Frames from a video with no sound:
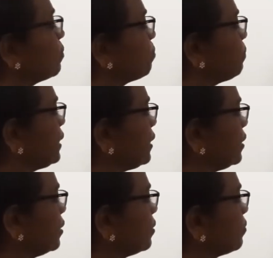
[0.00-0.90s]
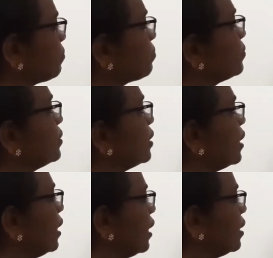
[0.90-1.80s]
B,
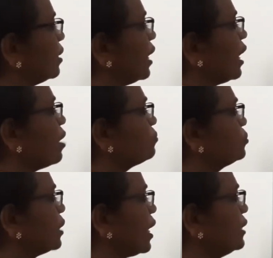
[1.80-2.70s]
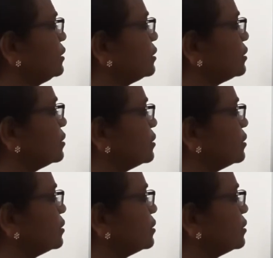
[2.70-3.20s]
I have to write